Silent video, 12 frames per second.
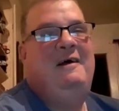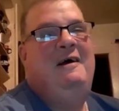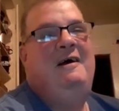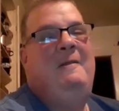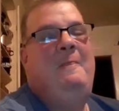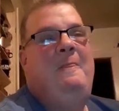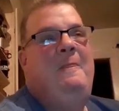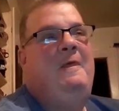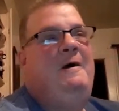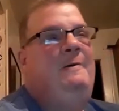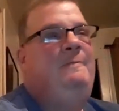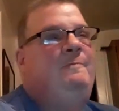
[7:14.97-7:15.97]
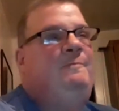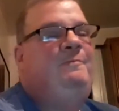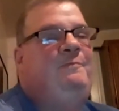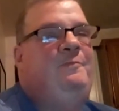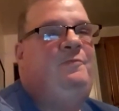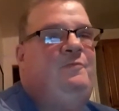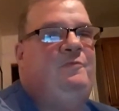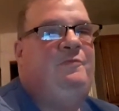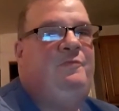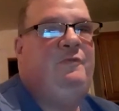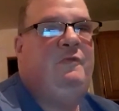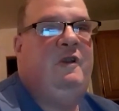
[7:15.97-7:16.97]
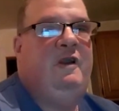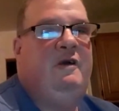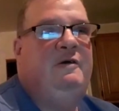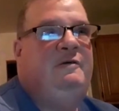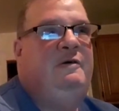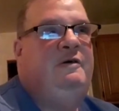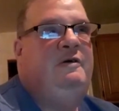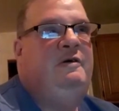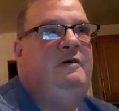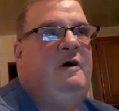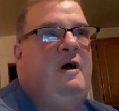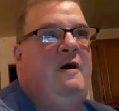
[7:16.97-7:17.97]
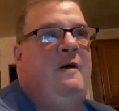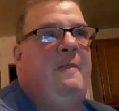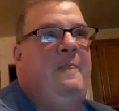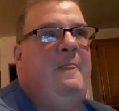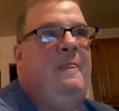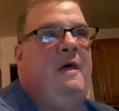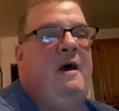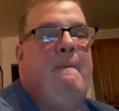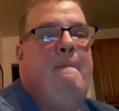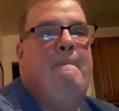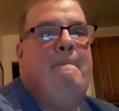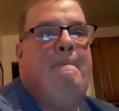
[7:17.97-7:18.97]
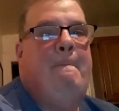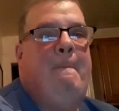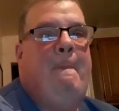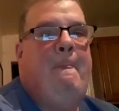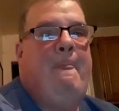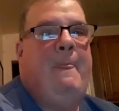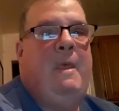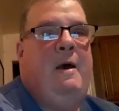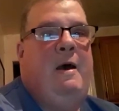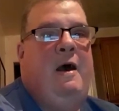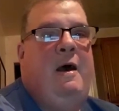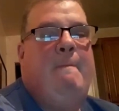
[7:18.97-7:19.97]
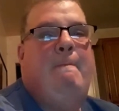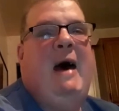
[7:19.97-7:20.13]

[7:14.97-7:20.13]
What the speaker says: there's nothing comes out. And I turn it. And I turn like.